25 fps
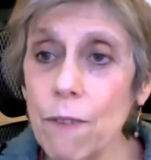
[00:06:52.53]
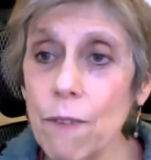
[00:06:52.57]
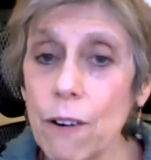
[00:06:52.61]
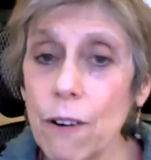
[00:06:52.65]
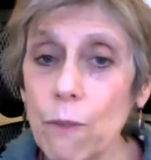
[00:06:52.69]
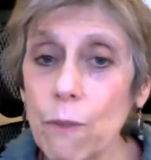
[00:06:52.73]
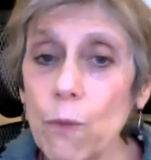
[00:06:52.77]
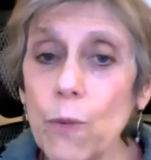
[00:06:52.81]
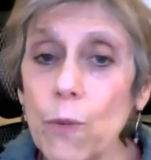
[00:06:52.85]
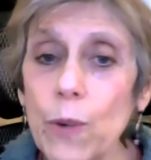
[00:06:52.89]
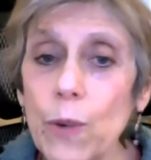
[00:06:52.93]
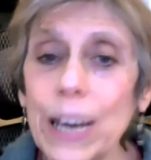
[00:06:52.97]

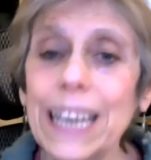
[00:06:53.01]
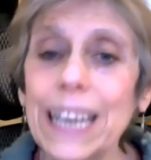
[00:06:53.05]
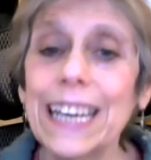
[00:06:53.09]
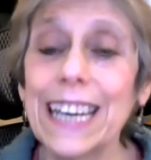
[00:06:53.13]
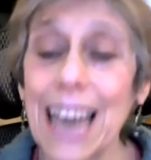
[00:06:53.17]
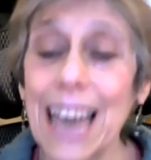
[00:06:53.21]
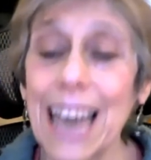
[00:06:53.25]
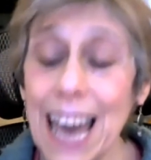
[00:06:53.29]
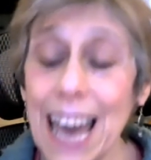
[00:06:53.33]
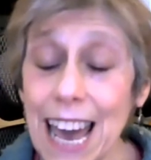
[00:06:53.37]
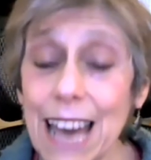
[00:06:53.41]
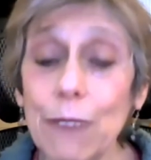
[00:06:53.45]
we
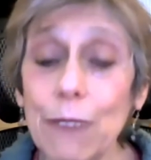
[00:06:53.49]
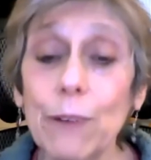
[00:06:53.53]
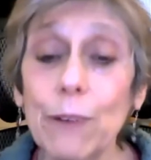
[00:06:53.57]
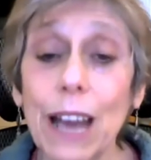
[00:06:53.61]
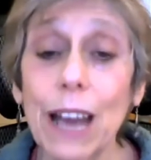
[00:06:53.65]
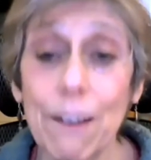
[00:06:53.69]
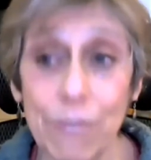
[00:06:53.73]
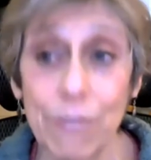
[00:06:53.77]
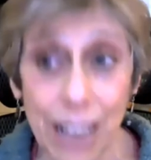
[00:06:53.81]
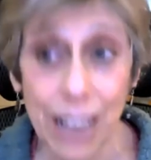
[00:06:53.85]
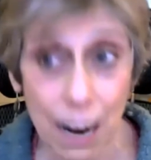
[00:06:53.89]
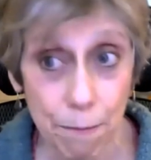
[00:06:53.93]
can, we
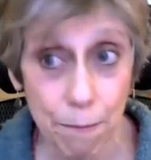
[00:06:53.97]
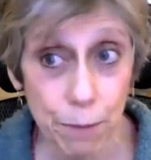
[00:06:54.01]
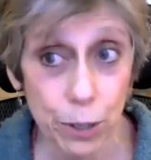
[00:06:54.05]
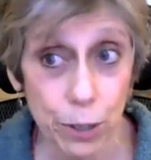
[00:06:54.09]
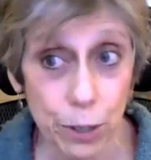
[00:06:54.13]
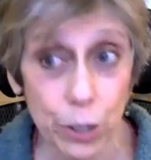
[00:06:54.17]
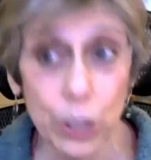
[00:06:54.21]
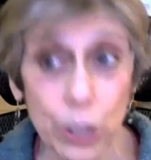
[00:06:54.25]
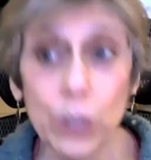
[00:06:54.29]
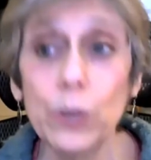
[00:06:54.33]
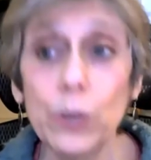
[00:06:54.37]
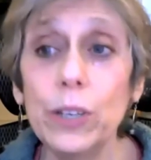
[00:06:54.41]
have the
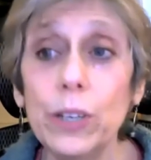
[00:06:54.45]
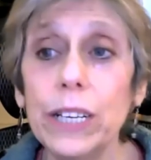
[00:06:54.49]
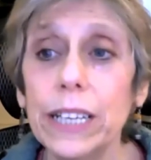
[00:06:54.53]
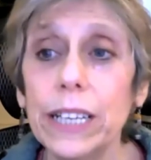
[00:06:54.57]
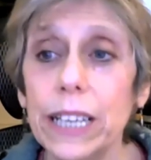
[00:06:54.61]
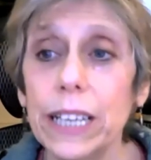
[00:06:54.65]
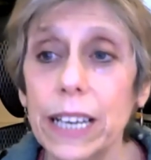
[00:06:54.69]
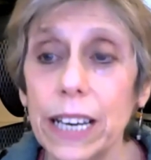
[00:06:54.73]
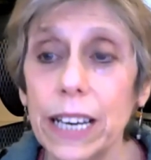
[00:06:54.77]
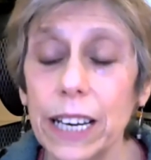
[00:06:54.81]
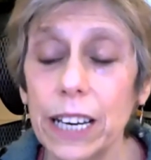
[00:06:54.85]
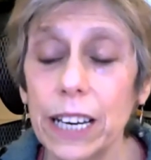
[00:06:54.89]

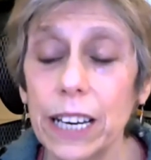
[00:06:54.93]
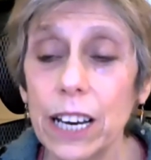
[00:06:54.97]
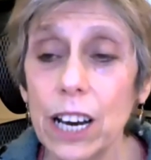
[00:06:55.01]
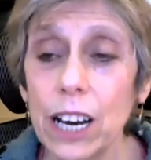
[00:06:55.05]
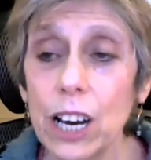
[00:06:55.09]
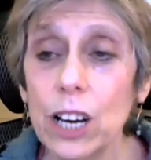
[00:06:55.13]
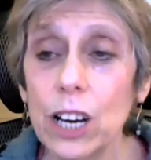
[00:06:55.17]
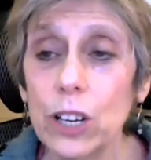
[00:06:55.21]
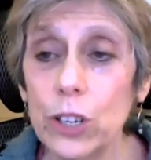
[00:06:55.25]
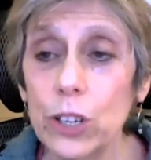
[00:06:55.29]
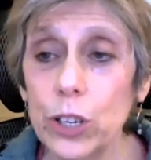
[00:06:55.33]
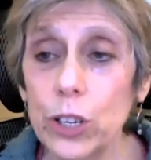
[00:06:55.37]
opportunity
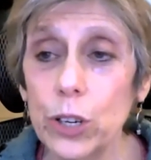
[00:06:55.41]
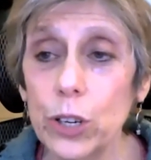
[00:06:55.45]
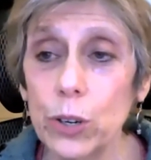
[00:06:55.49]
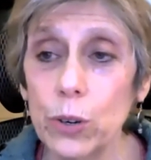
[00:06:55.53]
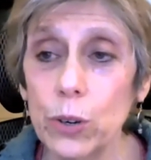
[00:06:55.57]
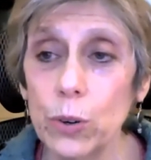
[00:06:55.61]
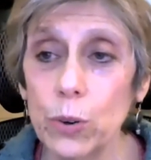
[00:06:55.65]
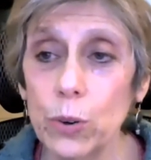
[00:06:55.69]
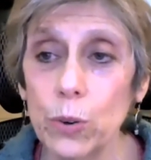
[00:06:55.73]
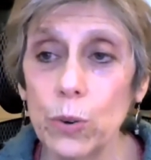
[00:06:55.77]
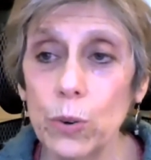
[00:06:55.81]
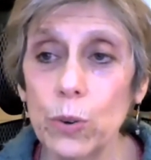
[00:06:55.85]

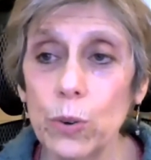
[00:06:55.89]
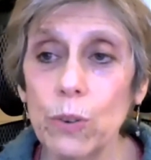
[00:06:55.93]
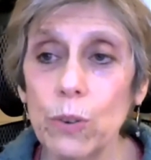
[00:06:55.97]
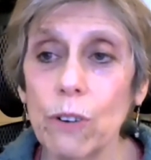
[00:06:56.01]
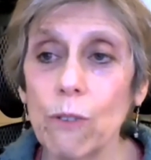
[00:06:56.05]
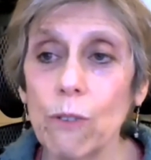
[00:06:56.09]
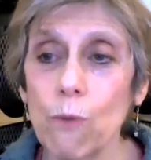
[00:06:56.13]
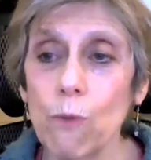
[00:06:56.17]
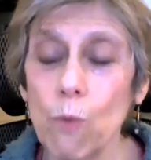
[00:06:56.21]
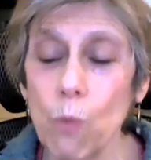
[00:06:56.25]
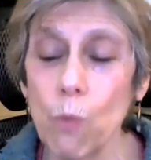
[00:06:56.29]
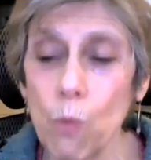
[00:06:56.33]
to
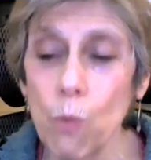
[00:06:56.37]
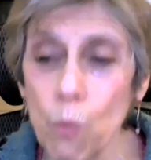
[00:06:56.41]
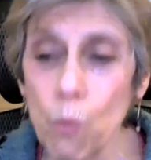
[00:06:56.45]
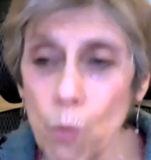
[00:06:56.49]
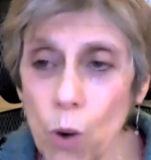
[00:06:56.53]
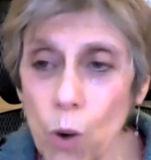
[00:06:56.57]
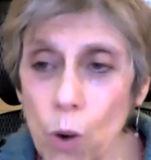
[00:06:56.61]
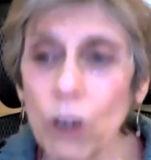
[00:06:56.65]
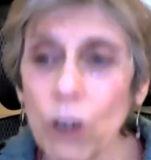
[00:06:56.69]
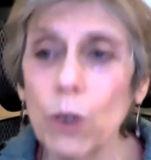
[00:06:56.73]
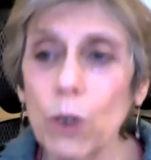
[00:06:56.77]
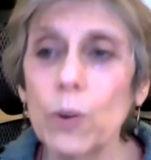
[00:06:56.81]

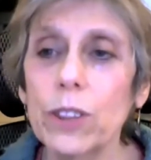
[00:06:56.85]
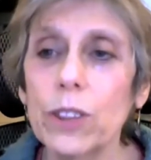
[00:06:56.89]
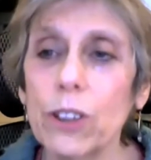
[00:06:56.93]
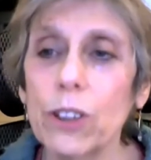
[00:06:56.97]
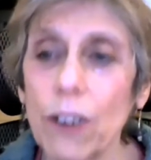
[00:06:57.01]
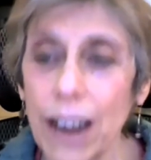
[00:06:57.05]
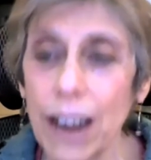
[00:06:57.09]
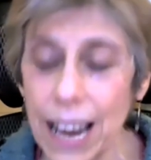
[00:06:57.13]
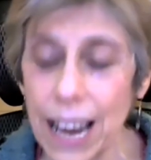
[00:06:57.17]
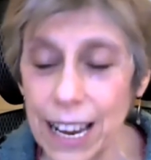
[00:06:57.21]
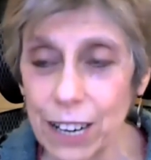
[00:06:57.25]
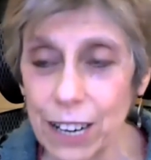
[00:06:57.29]
work with
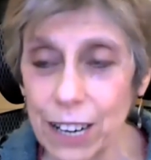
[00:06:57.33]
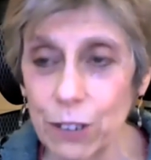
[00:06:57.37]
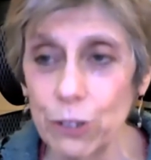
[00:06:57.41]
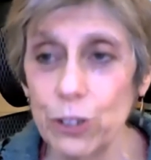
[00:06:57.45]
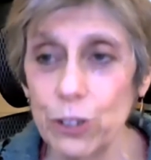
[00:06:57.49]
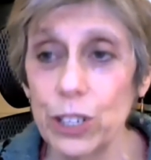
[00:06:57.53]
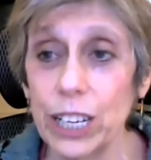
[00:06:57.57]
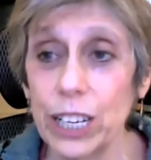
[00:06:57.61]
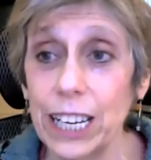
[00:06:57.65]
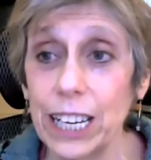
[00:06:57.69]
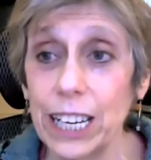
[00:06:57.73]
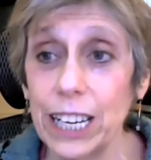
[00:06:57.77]
our
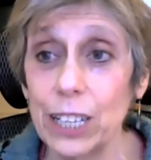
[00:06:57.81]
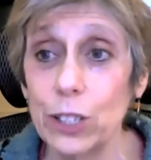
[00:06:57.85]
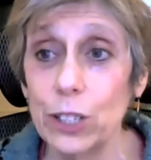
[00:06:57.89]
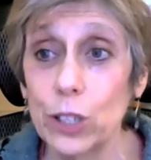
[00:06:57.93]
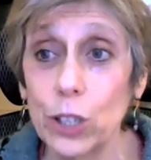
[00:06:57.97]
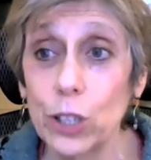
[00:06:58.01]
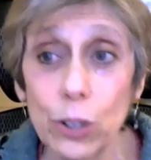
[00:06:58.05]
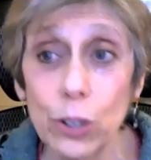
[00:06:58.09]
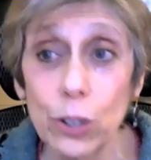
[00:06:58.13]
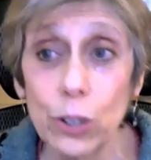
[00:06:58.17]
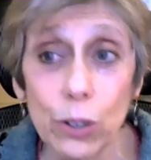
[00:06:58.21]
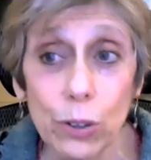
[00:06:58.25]
energy
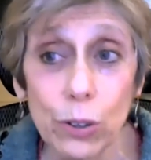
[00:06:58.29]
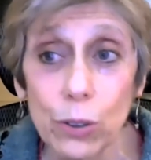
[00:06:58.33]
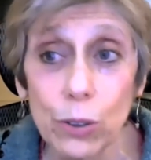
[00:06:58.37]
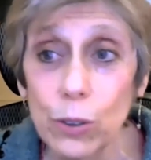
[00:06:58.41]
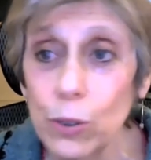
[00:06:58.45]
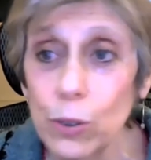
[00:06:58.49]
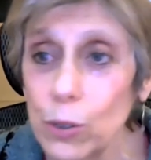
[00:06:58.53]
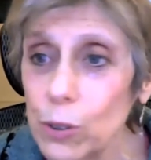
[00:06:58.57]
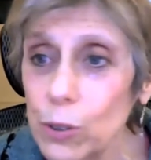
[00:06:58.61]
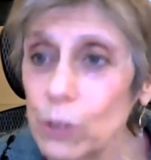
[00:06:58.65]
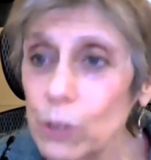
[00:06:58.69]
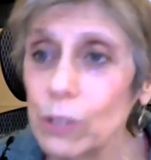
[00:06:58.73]

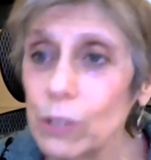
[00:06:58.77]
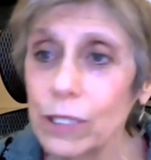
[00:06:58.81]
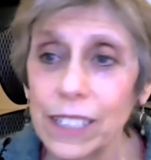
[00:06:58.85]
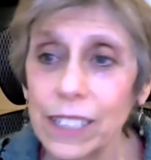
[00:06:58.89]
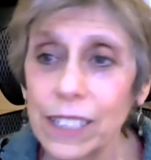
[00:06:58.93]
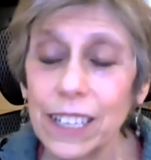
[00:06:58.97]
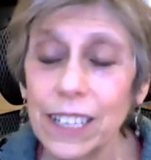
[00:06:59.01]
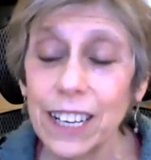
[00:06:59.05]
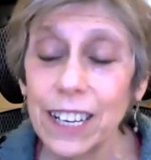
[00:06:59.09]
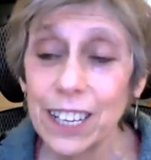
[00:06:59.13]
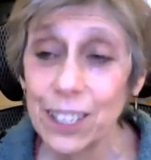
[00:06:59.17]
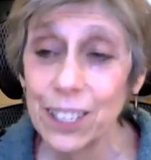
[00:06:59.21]
to
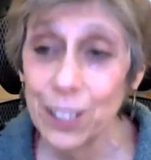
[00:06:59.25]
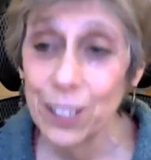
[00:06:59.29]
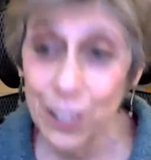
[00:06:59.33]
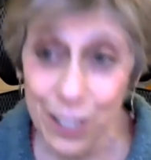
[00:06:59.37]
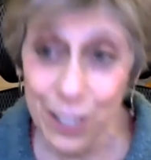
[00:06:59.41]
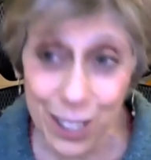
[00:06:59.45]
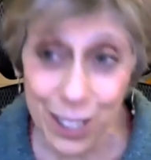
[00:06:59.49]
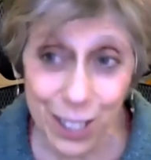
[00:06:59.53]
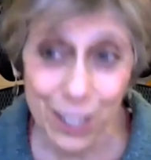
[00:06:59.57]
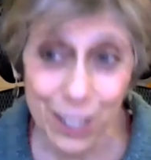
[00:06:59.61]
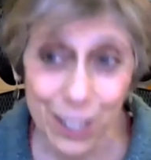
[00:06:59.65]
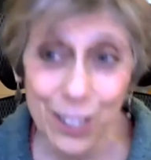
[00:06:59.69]
to
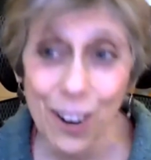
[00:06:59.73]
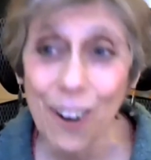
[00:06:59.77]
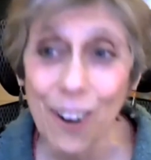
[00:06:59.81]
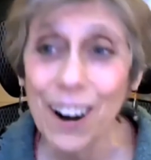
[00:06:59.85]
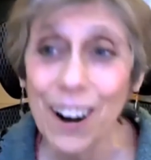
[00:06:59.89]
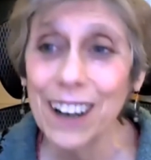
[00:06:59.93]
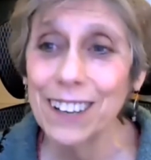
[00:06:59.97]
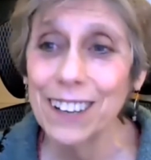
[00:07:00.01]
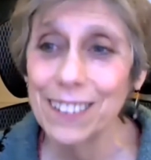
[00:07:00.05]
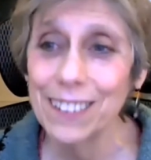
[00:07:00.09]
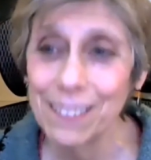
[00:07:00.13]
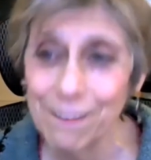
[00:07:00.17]

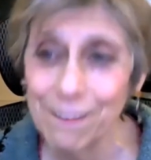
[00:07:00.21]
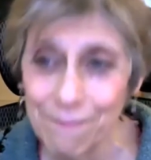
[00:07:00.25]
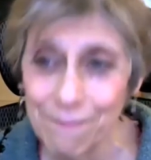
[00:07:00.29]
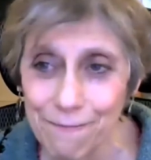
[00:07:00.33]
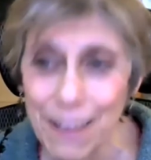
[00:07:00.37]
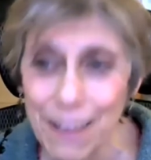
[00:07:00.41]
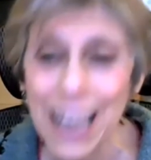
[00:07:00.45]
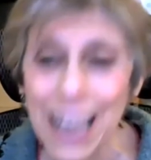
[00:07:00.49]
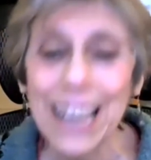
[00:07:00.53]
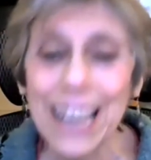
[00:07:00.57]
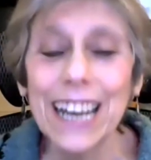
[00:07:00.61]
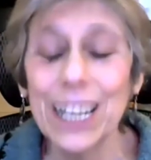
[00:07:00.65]
start
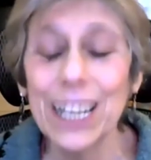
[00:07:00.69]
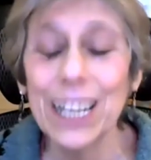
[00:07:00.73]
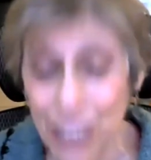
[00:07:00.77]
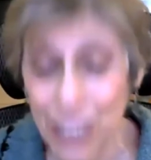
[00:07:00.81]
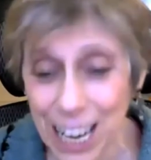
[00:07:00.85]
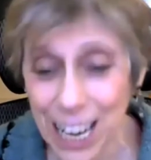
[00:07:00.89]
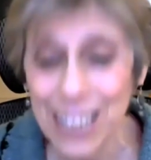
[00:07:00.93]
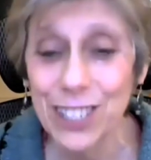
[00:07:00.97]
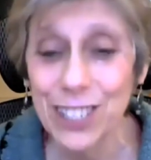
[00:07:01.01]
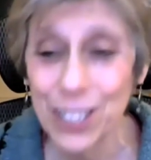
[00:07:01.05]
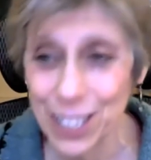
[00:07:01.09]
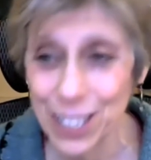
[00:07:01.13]
making
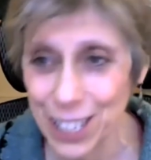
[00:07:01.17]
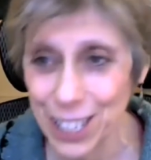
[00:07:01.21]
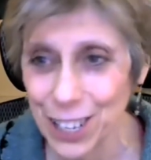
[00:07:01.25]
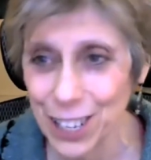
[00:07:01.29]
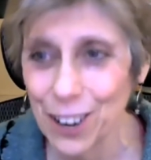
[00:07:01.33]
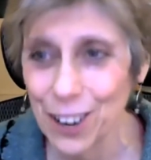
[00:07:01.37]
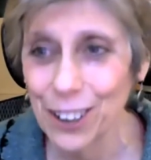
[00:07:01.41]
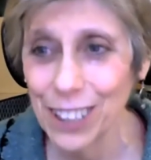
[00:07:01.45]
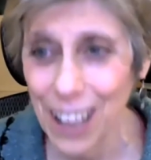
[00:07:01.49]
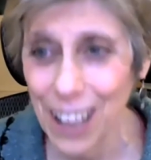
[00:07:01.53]
changes in our